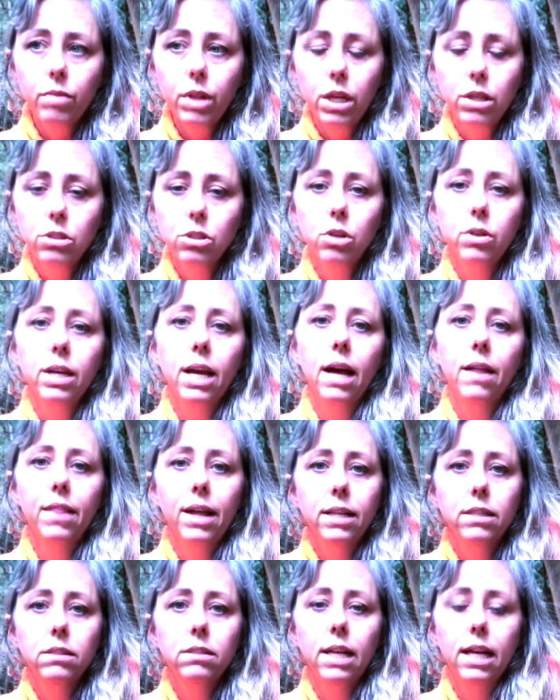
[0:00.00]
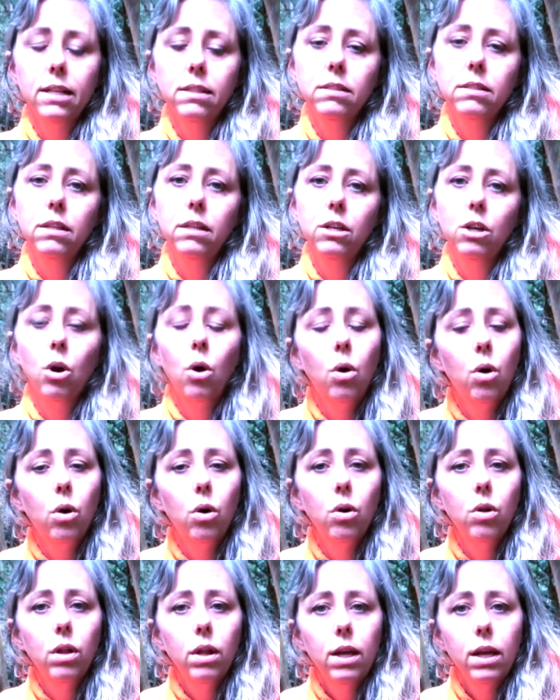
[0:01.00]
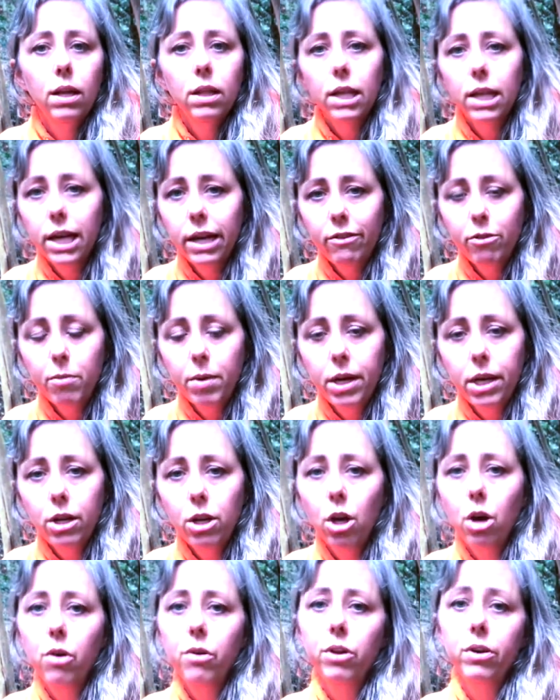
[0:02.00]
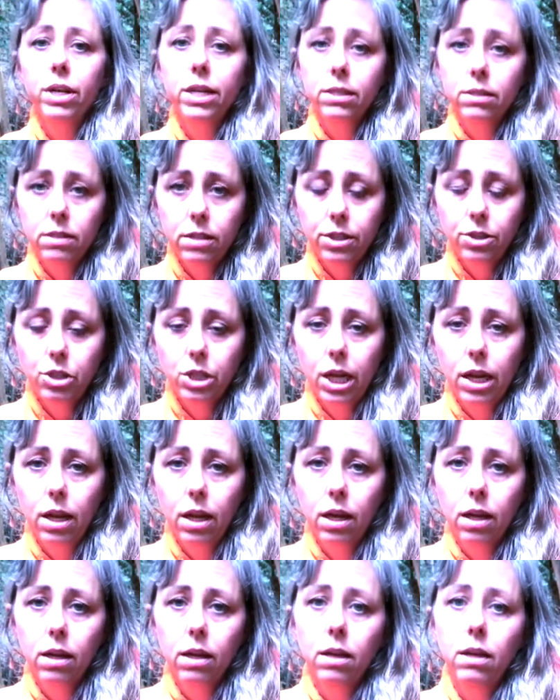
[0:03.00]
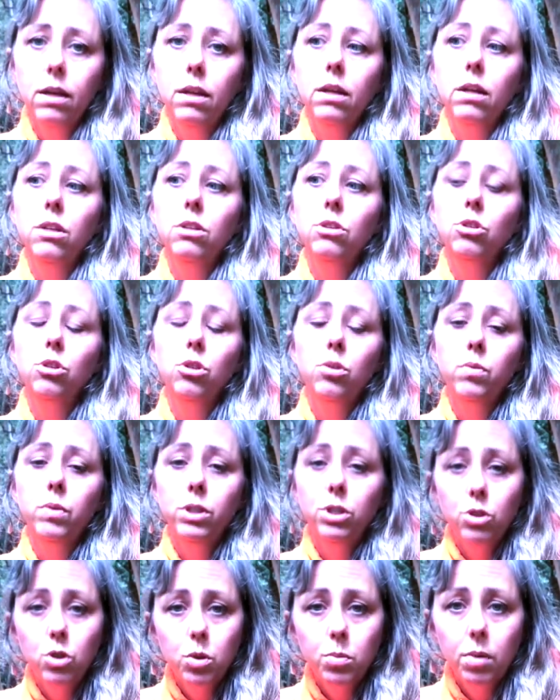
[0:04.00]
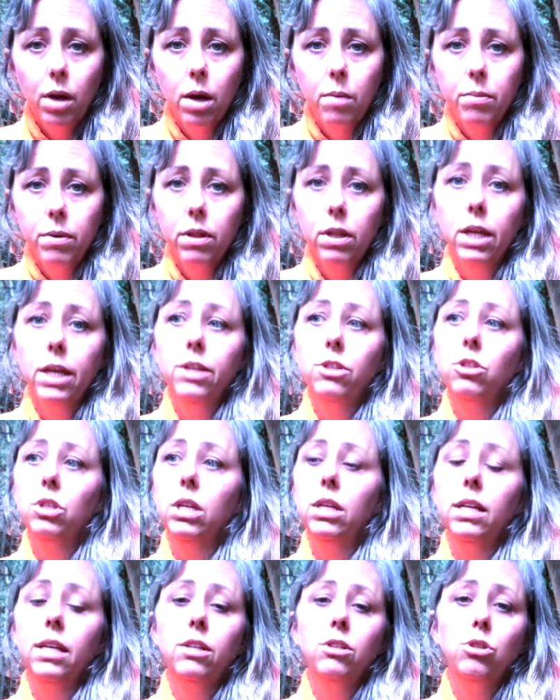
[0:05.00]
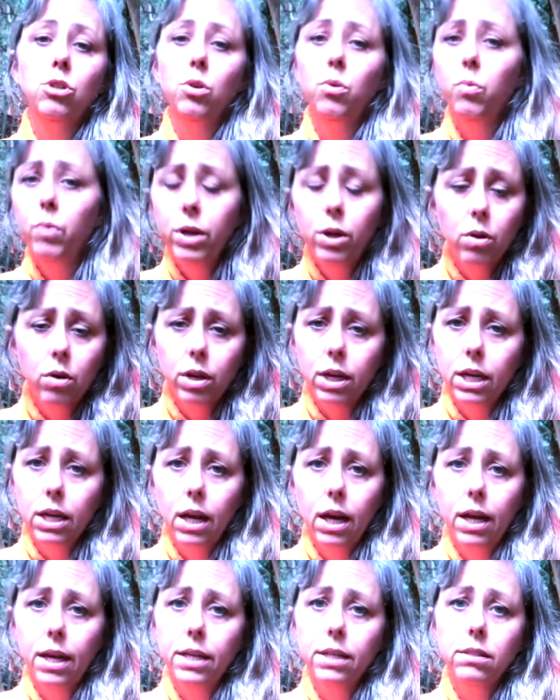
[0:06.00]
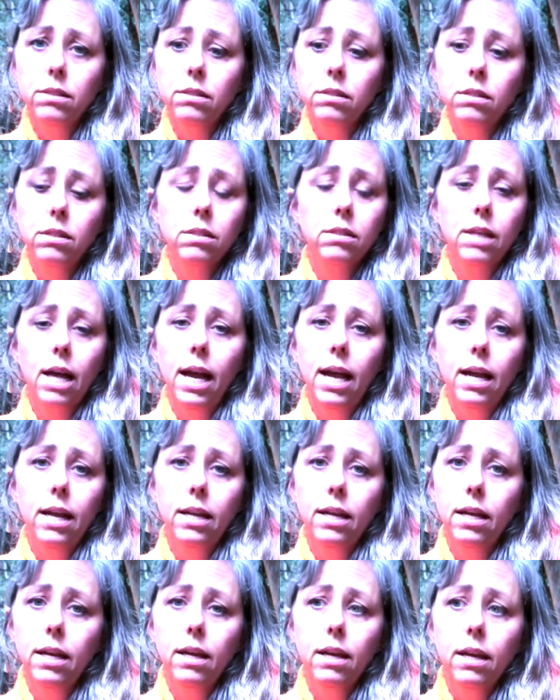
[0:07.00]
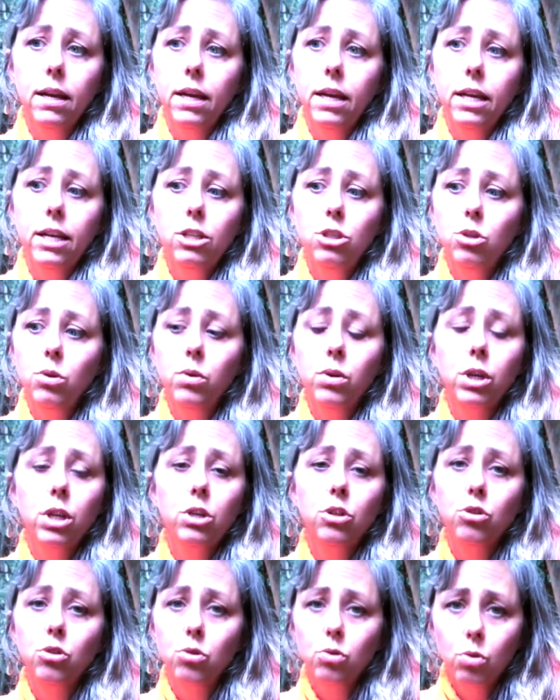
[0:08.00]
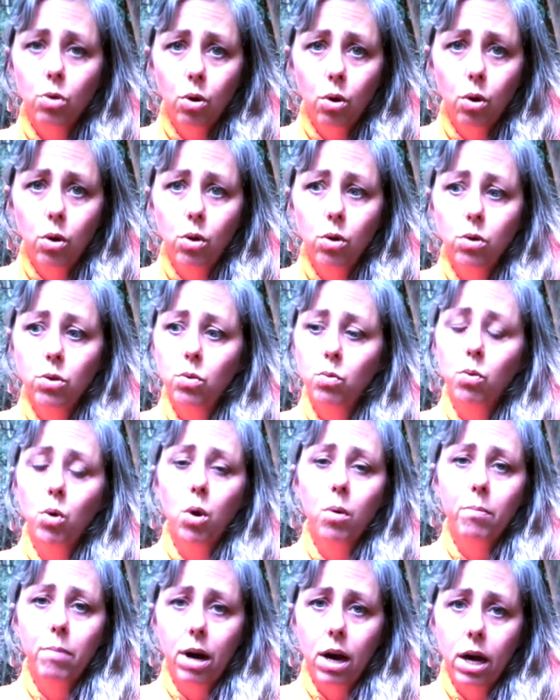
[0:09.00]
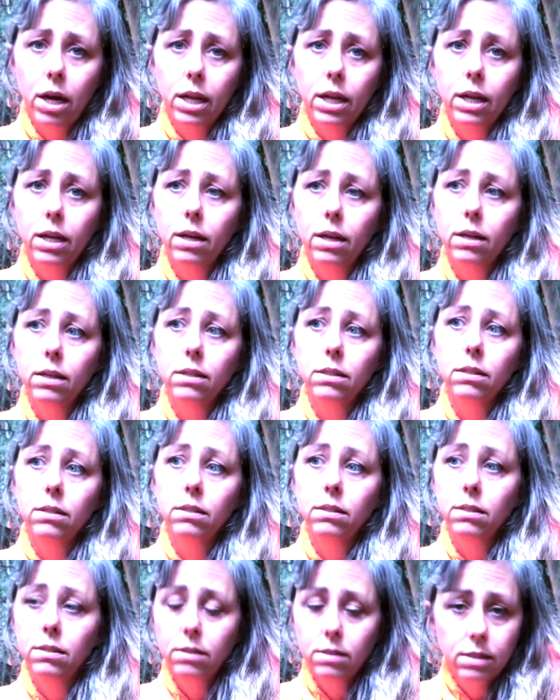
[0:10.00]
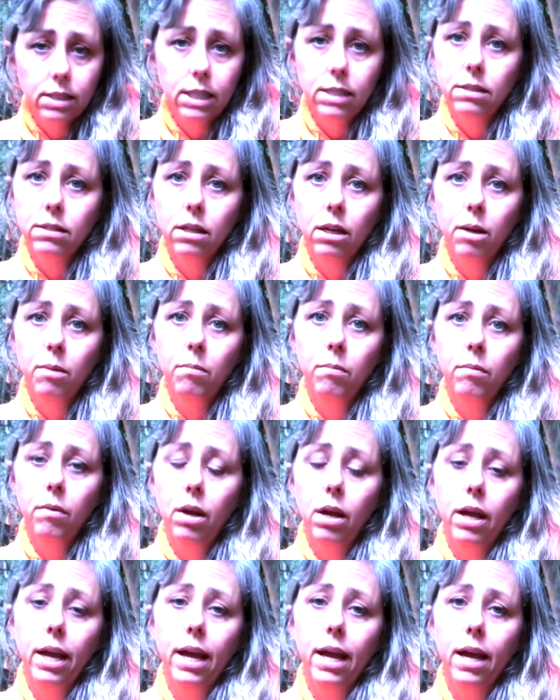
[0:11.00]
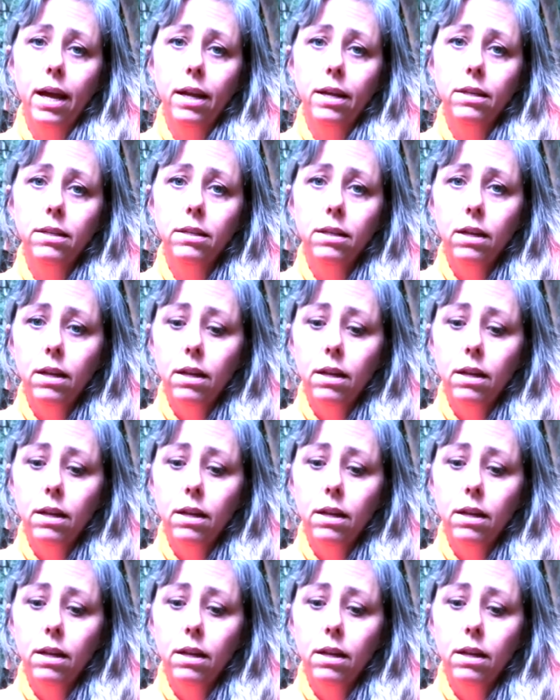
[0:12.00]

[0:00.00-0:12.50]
So yeah, that's the goal. Let everybody know there is an agenda to reduce population and to reorganize society into a controlled robotic system, and